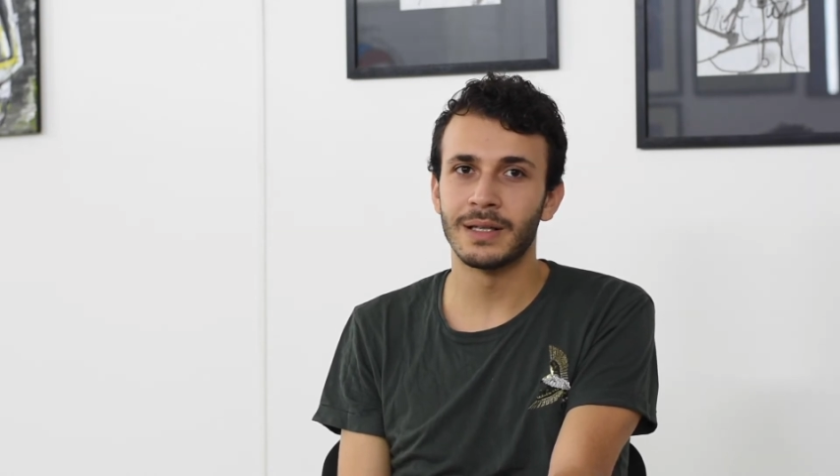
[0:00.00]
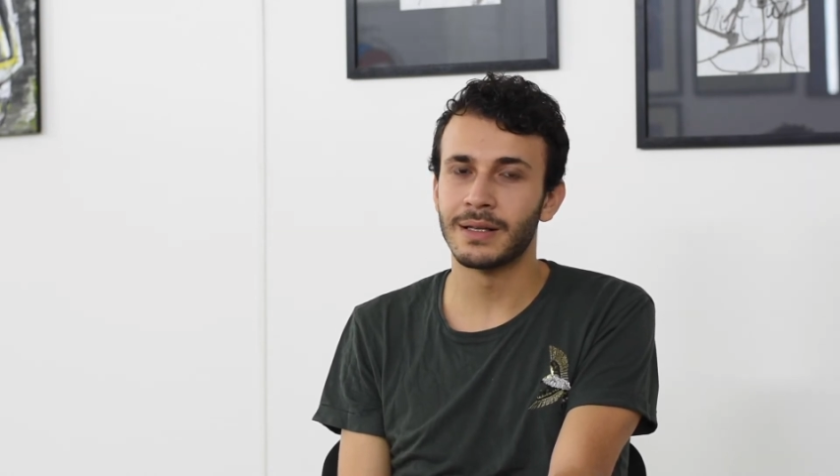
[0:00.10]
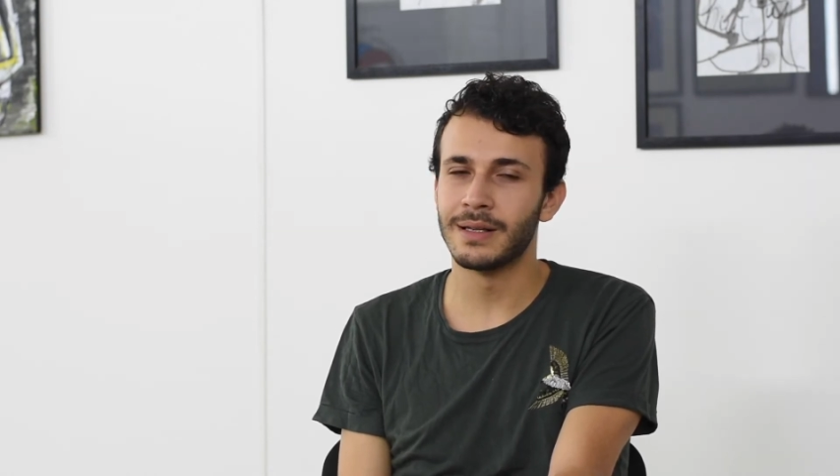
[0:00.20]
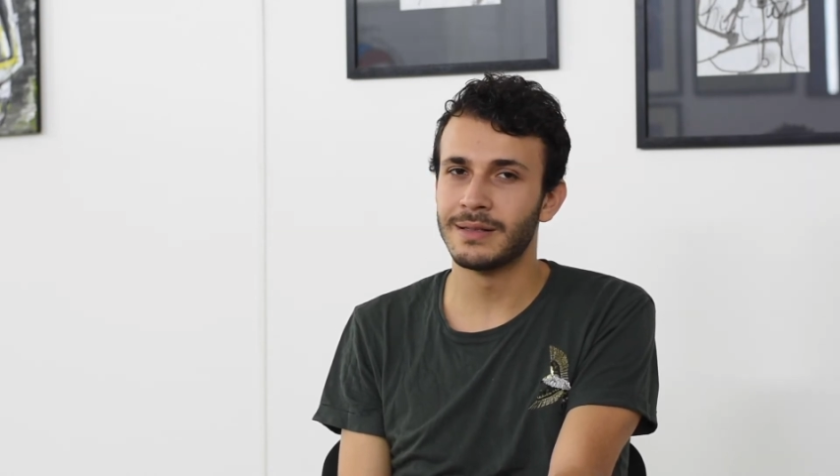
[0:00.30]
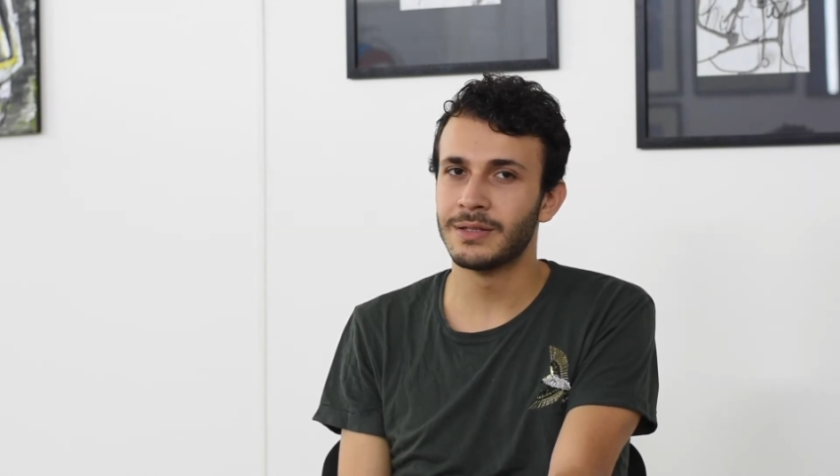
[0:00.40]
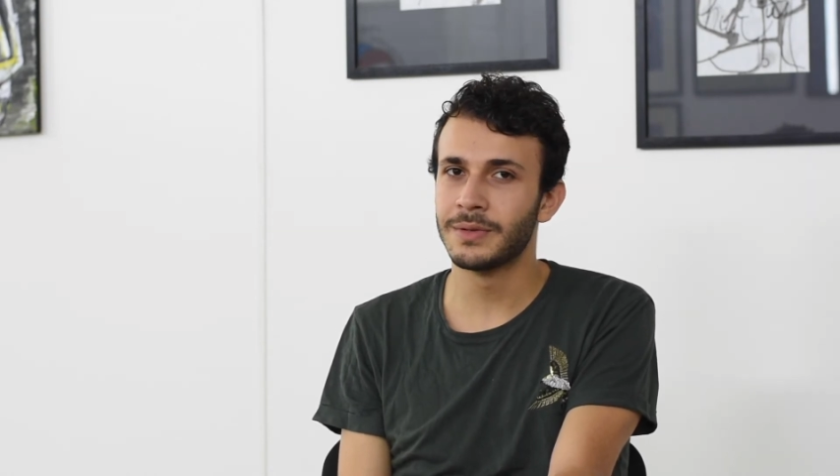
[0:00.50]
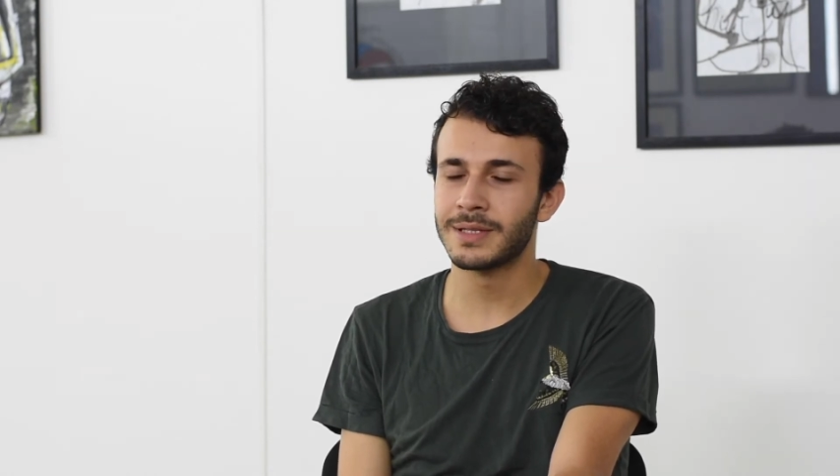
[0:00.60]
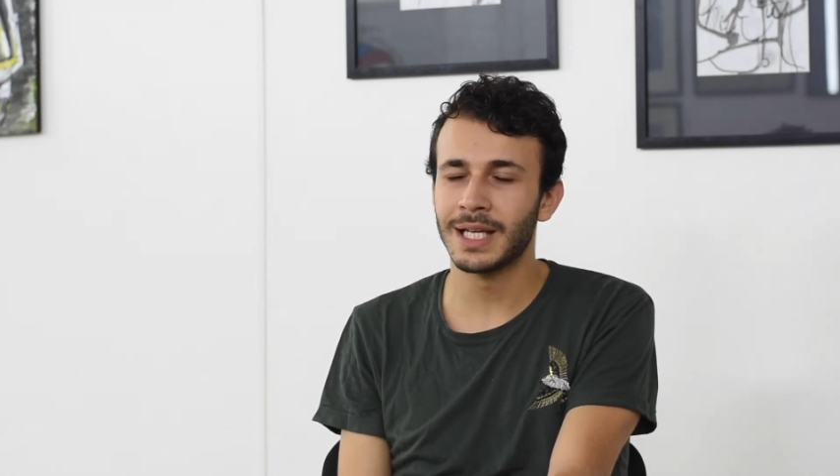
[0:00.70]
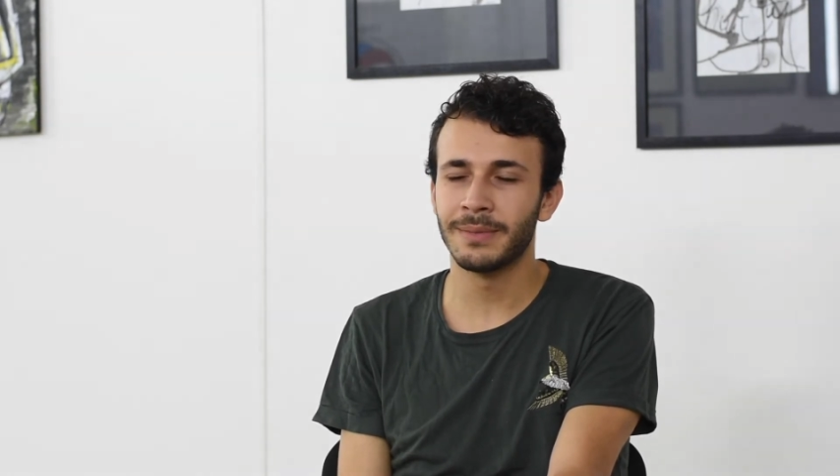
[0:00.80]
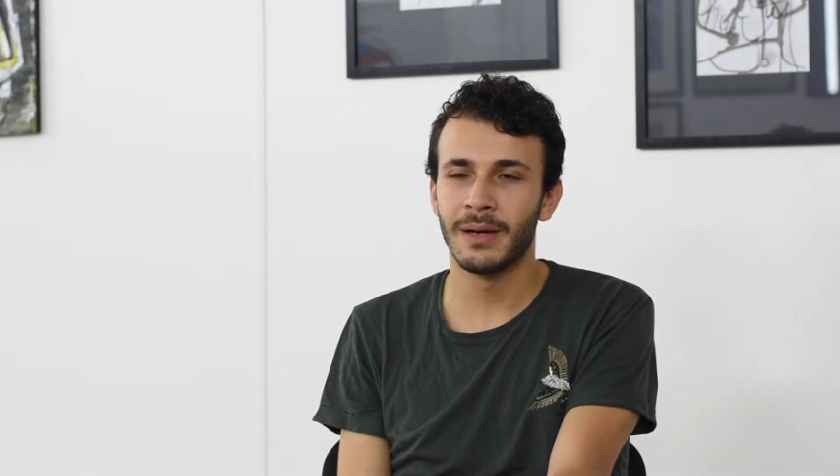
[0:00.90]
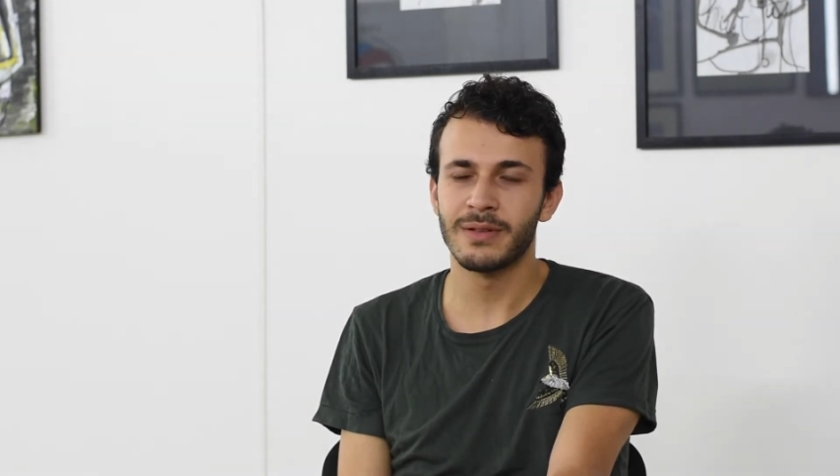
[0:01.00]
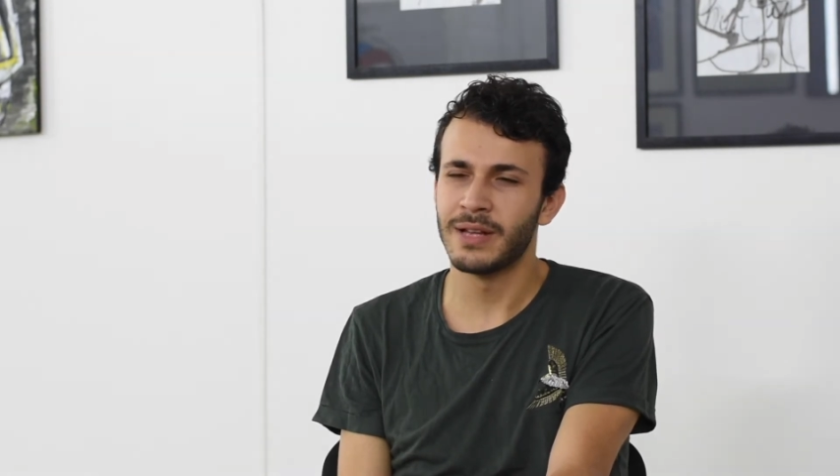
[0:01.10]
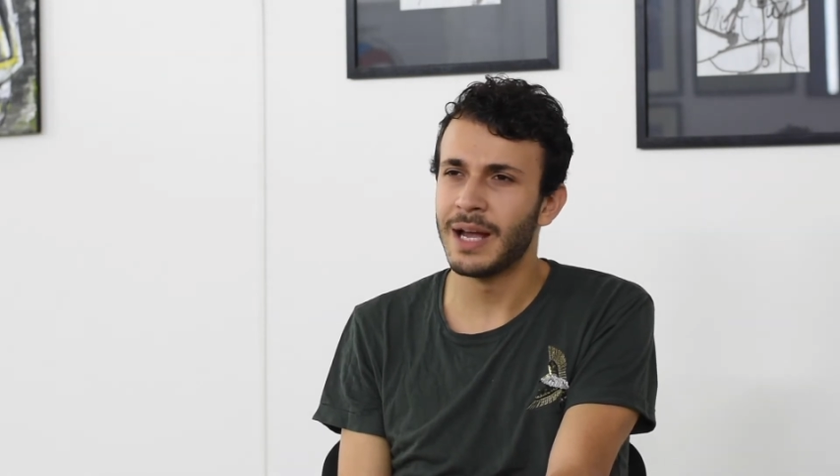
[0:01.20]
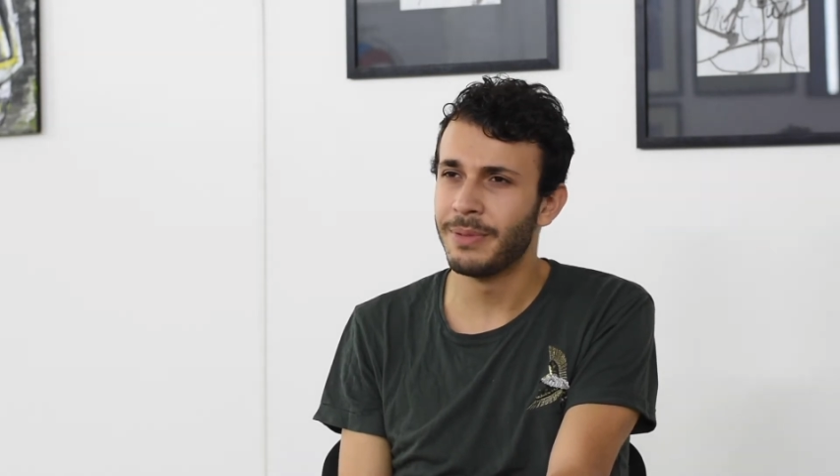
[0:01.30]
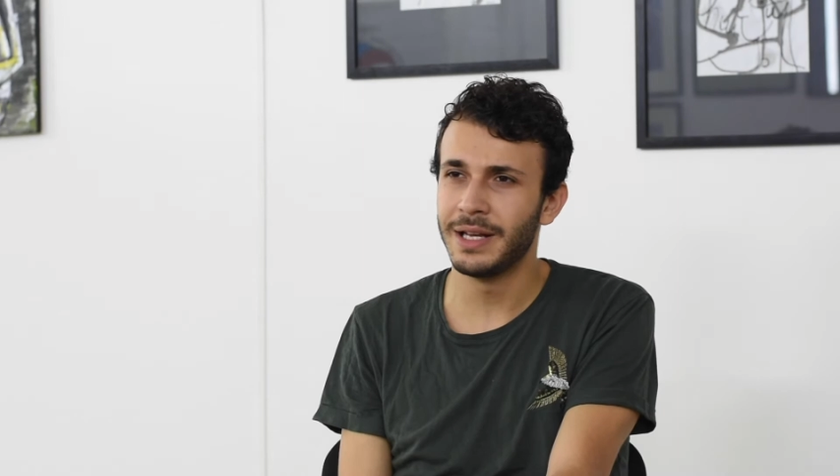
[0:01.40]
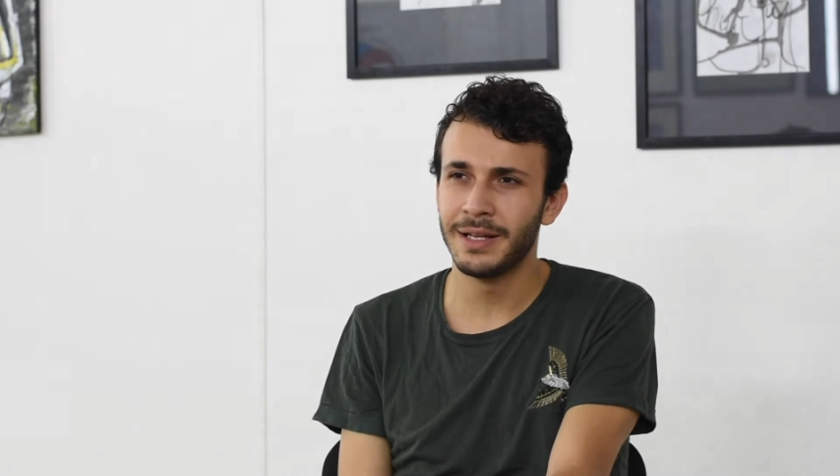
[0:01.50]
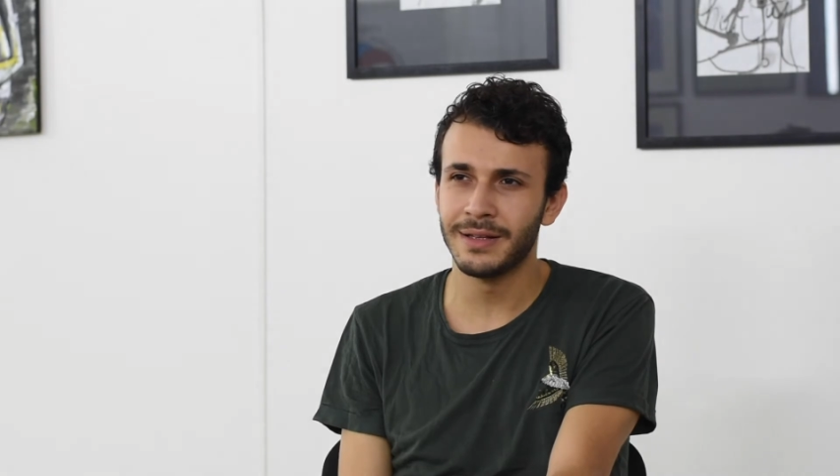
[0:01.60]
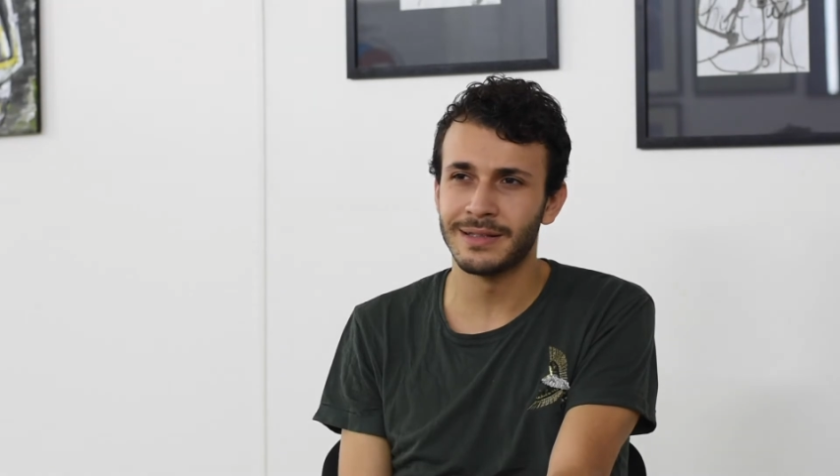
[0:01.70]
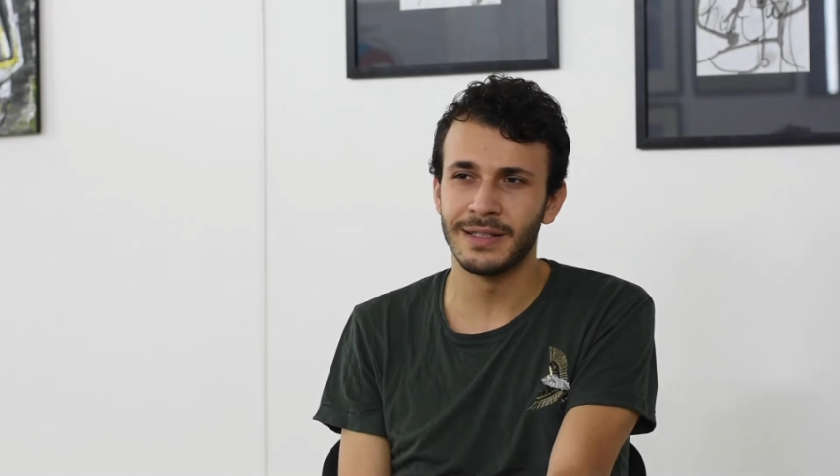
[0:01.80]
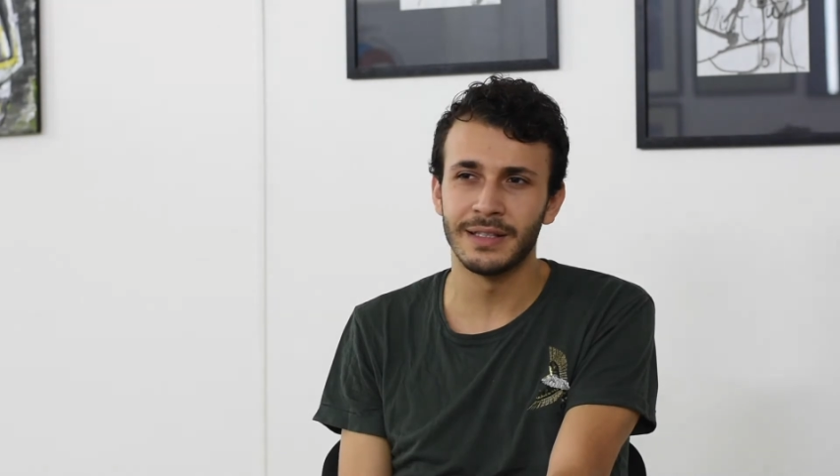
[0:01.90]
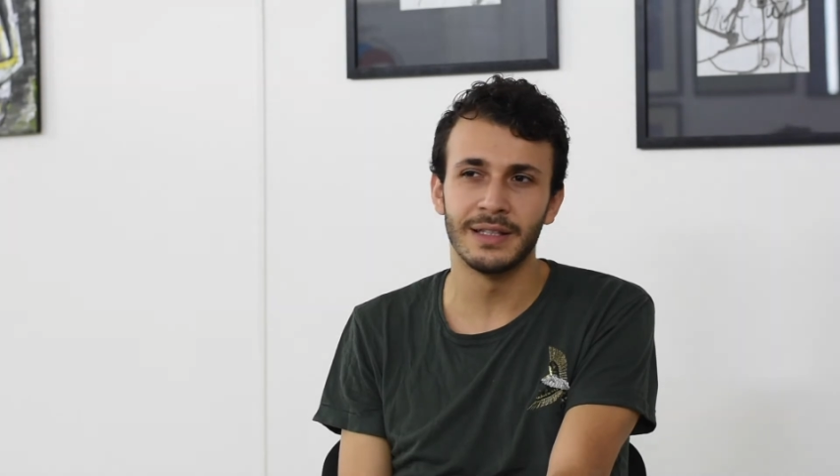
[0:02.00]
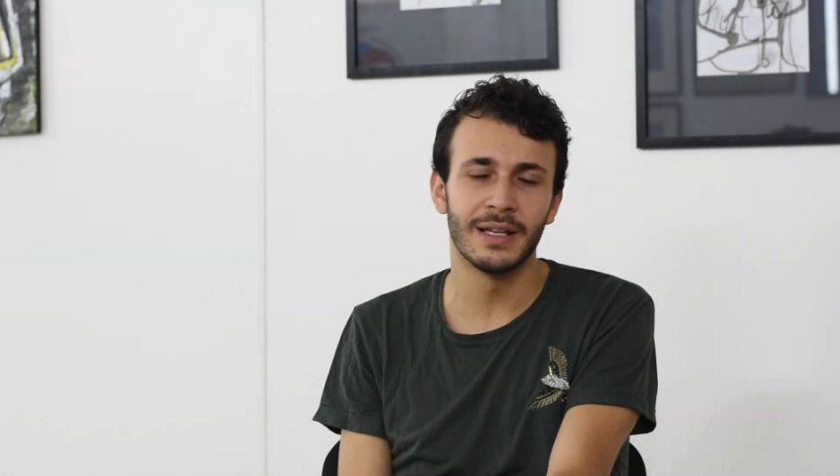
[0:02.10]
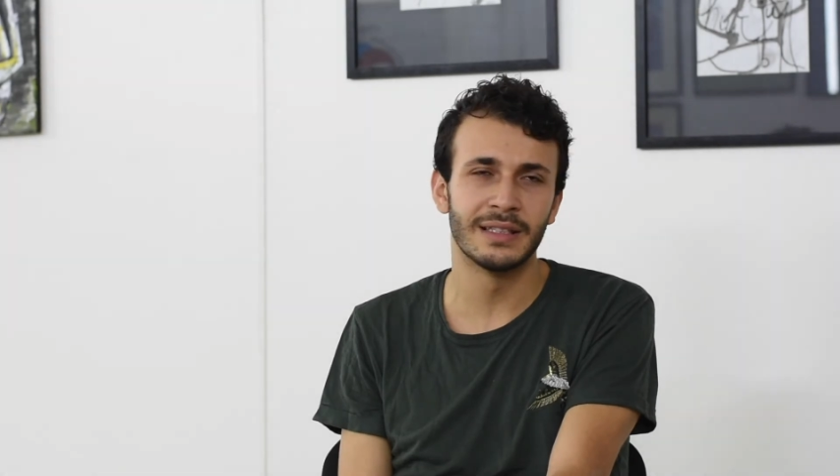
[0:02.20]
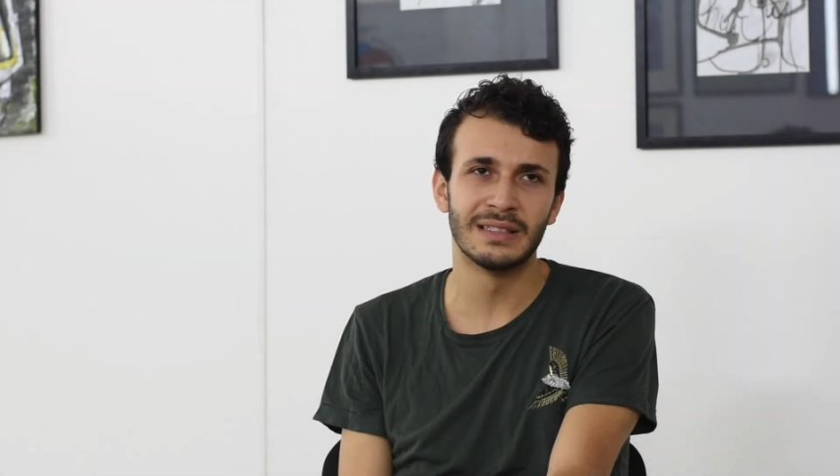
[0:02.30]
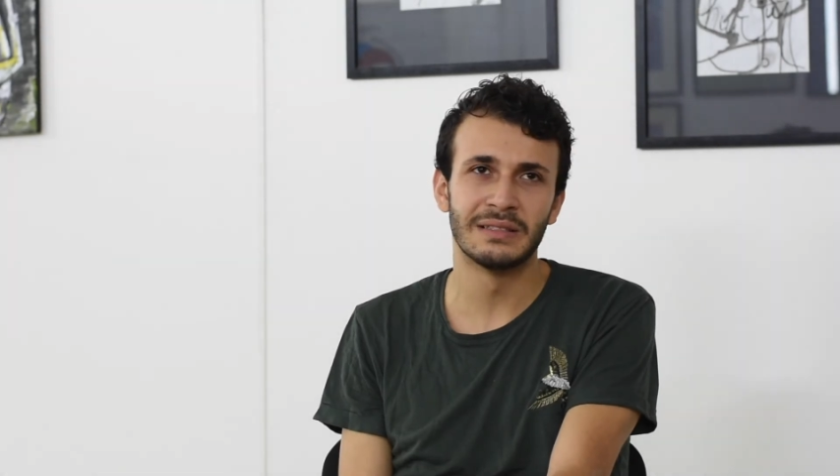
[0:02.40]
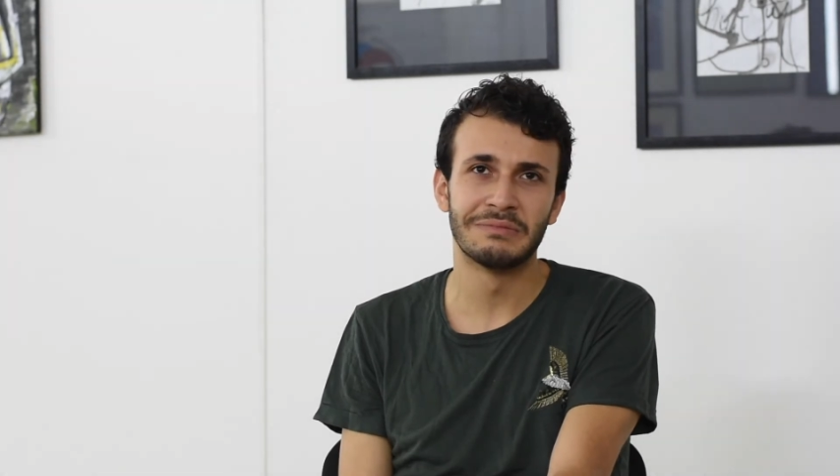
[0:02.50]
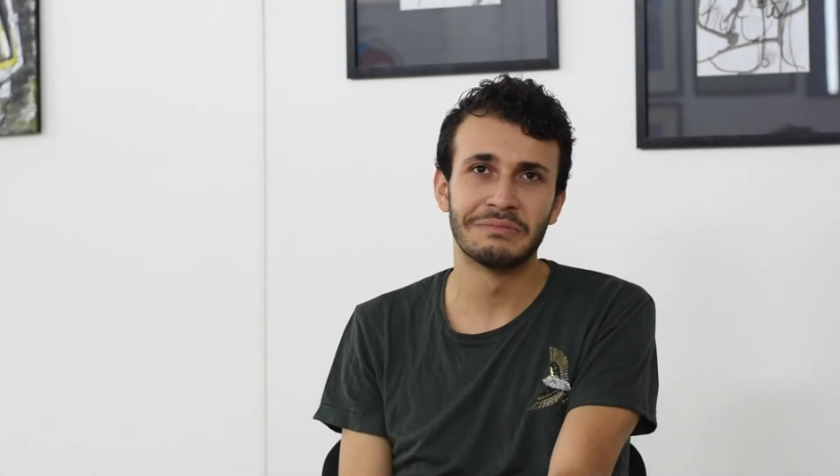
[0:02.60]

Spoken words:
like these suicide bombs would happen in the city, and